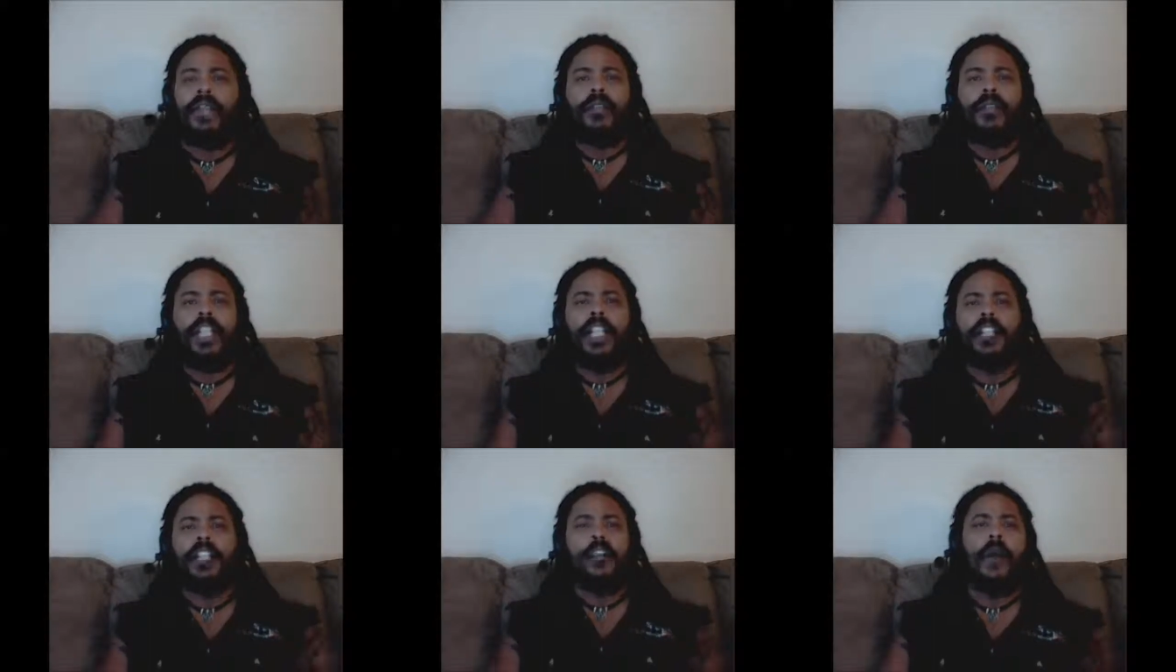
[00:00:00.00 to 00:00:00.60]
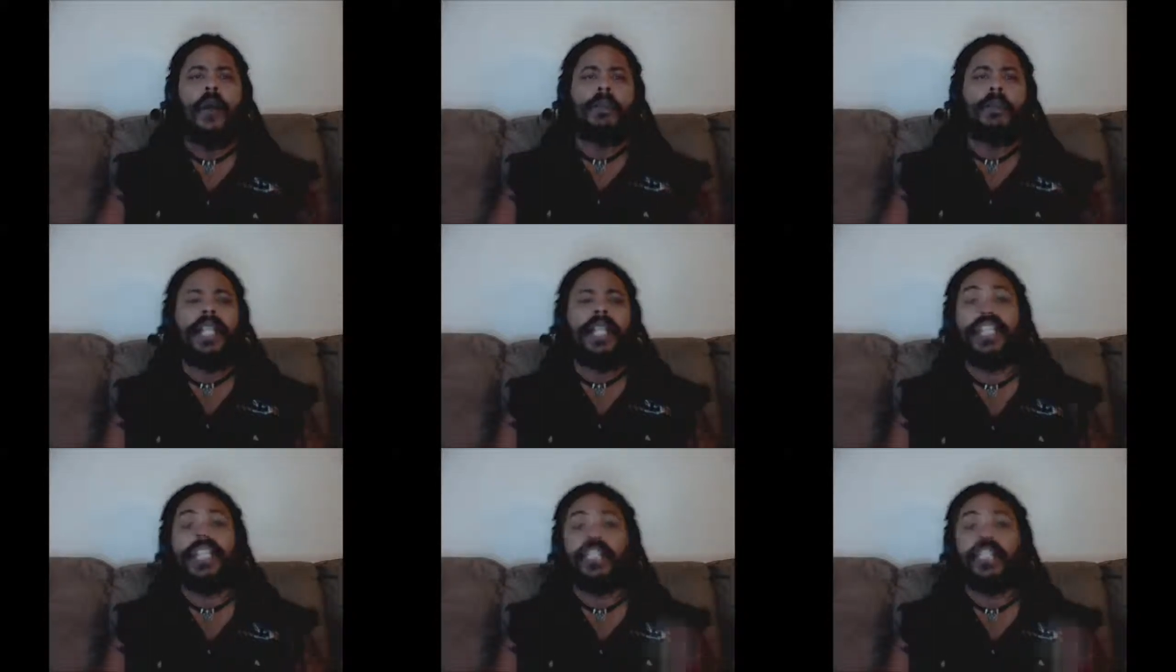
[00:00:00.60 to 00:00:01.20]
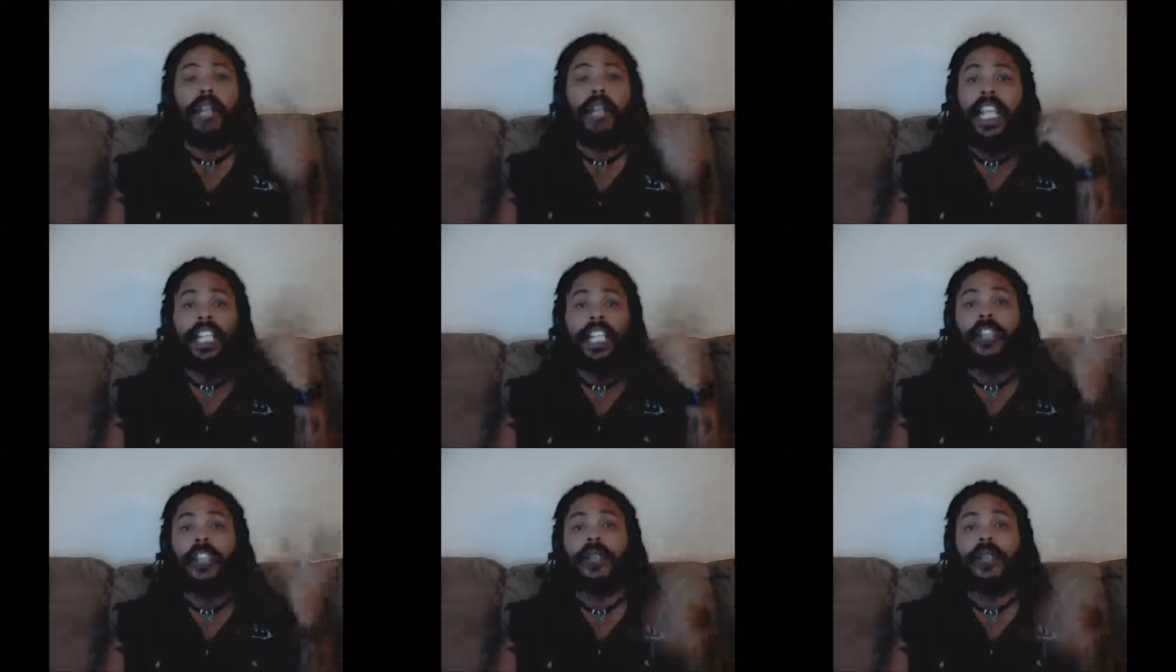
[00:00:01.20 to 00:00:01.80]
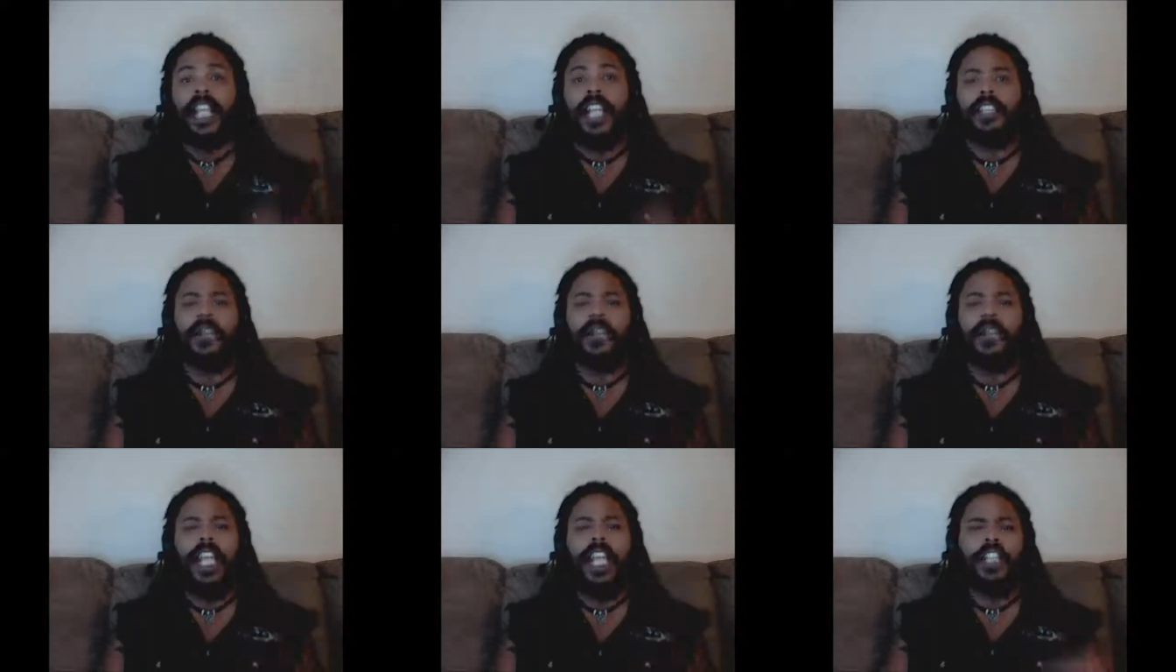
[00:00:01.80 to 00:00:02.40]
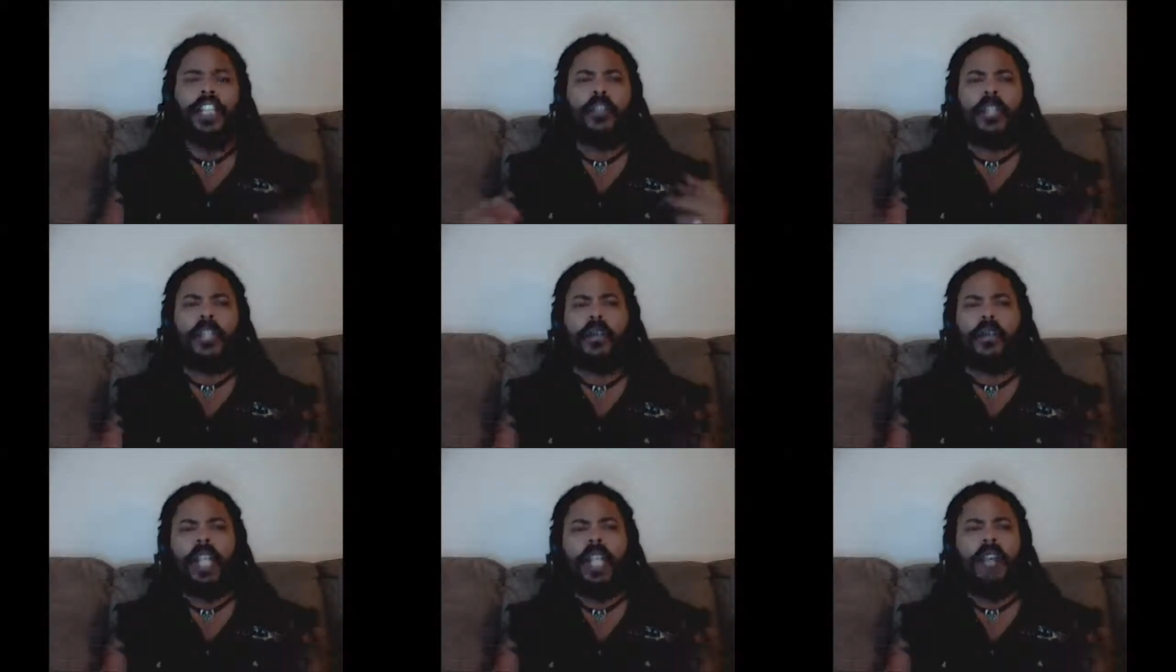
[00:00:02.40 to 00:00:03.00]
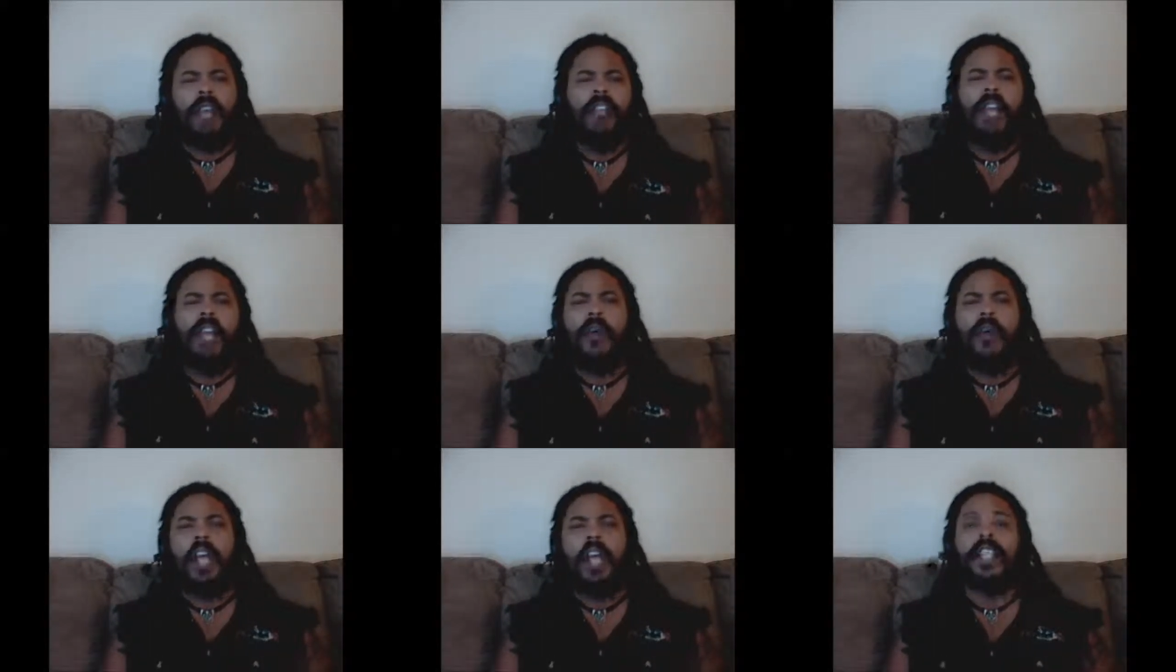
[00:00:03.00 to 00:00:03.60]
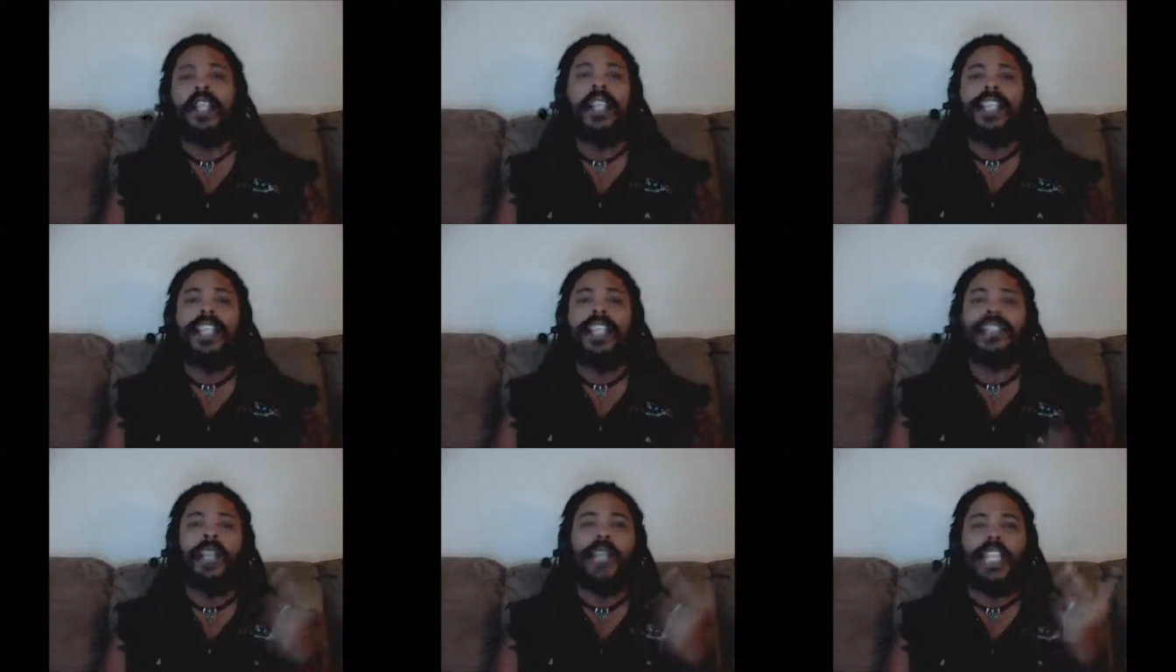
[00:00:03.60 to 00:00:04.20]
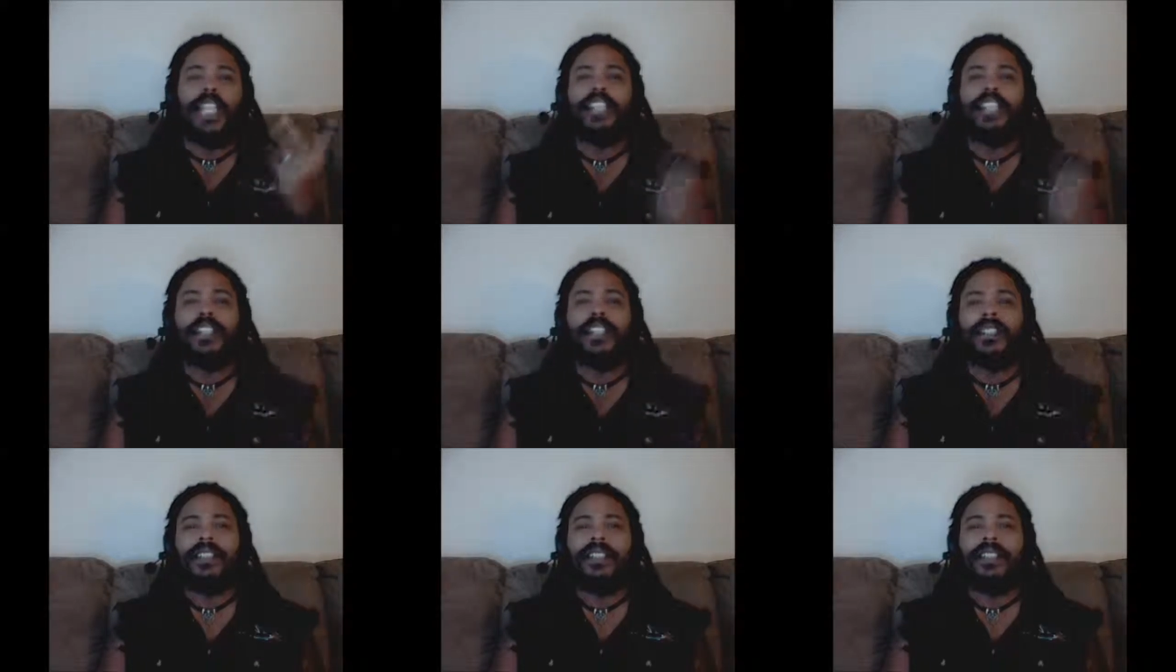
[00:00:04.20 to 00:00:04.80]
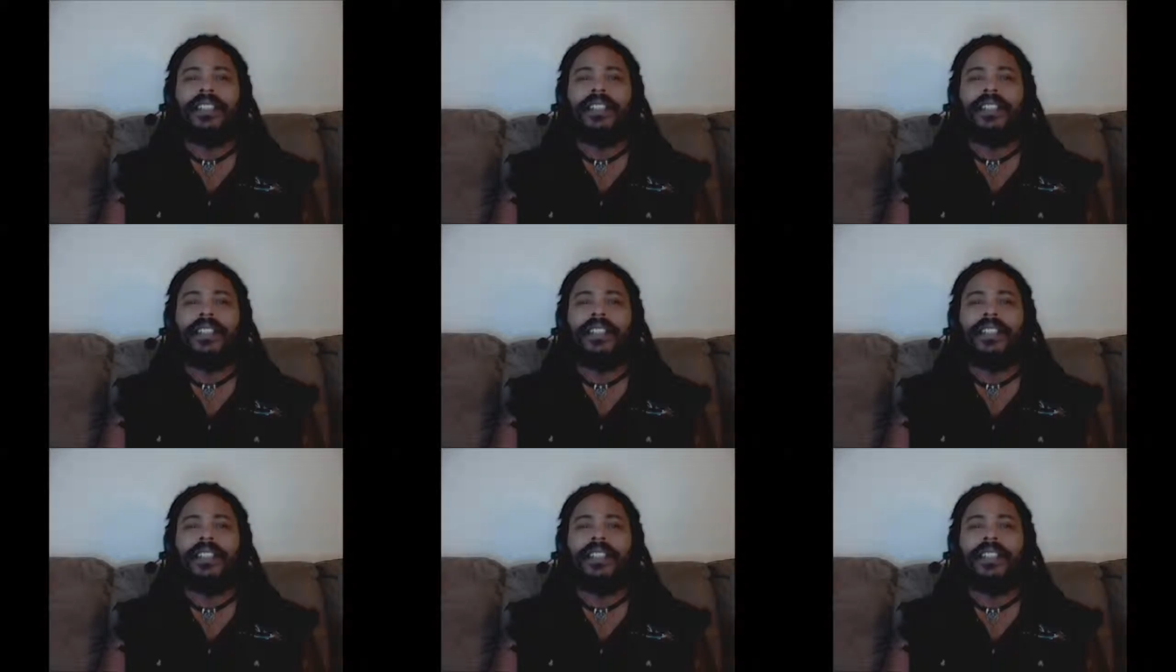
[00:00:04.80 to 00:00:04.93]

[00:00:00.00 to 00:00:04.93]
I'm not ready to grow up yet. That's what I hear when I say, well, I can do with it whatever I want. That's what I hear.